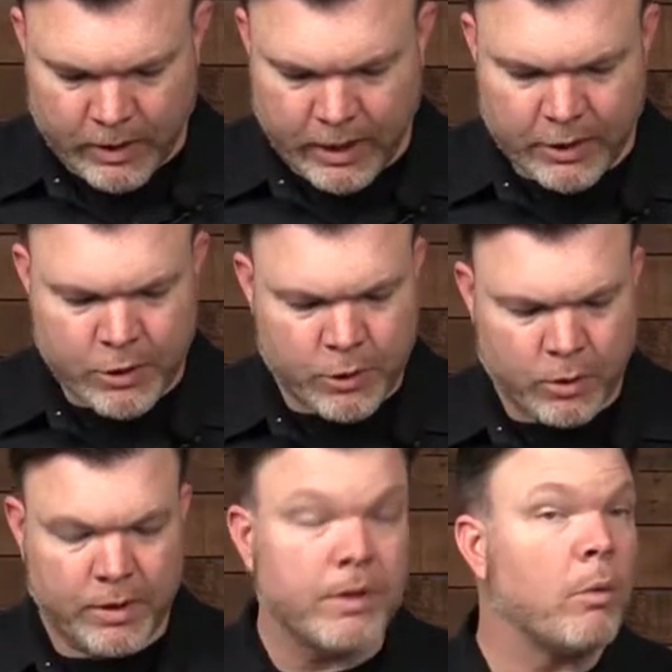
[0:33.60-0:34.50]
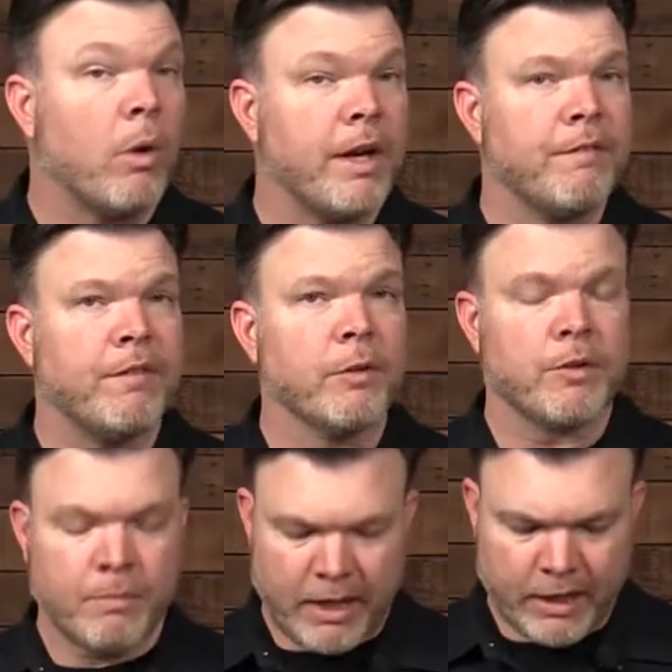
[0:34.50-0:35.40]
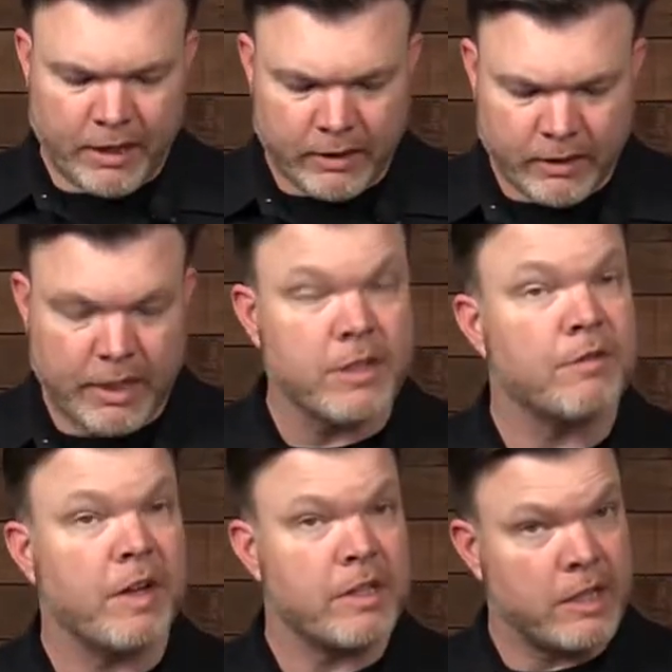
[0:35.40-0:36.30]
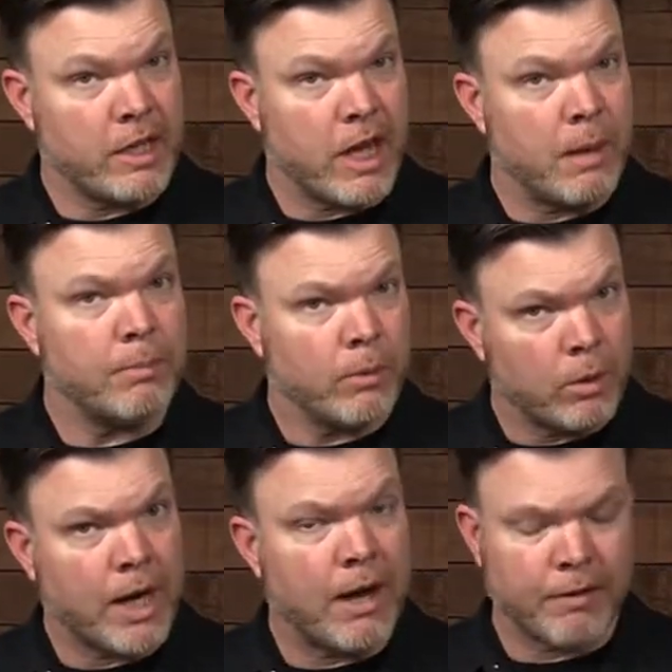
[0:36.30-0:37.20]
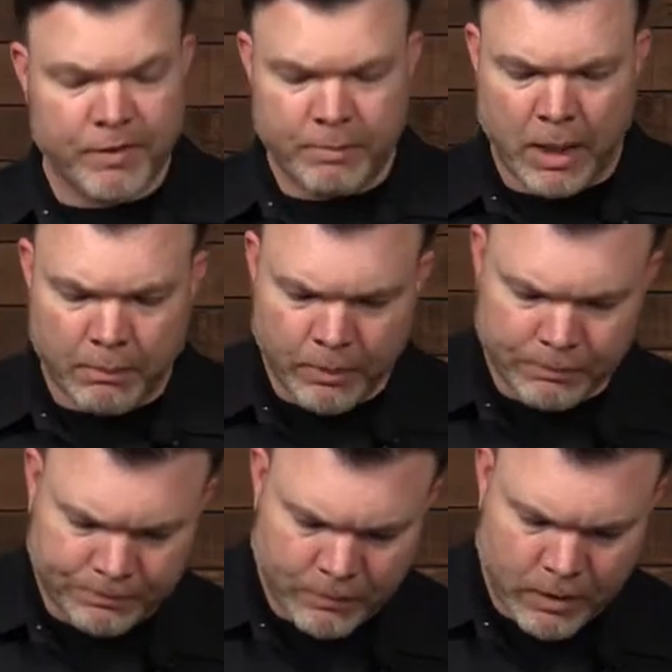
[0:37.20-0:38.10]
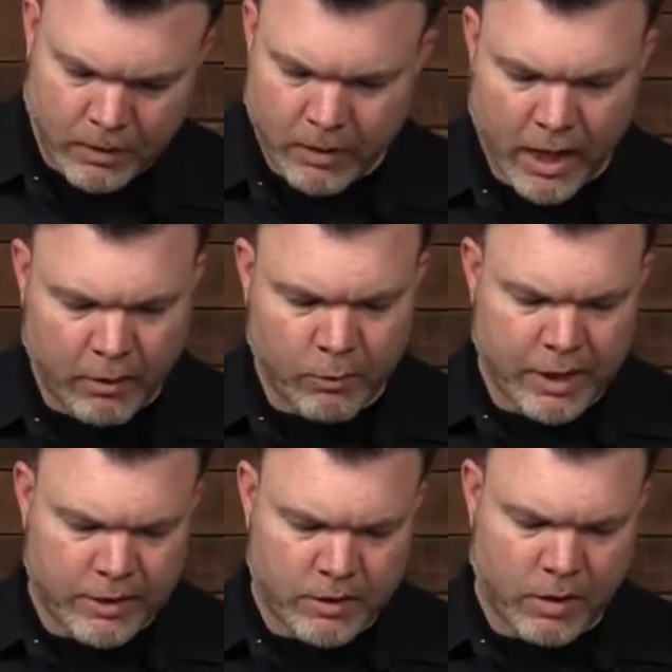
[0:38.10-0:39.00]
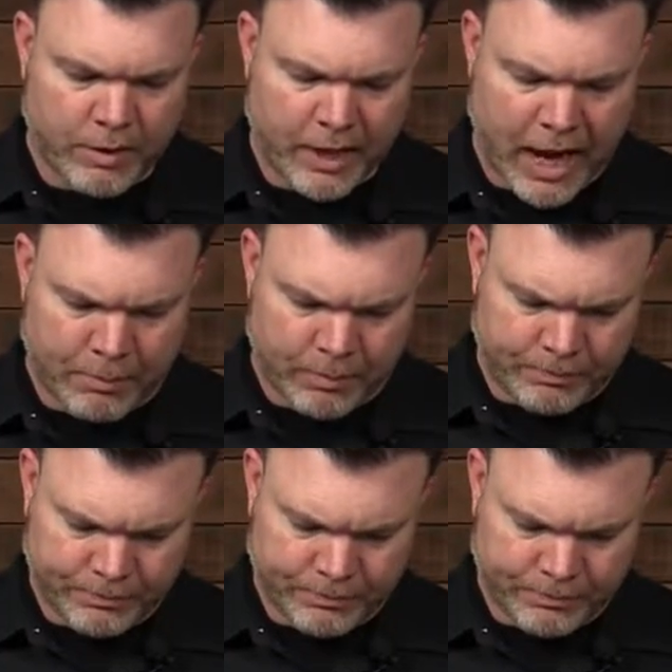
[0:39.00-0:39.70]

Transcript: ensure that the white filter media is facing up or out of the pump, and reinstall the cap.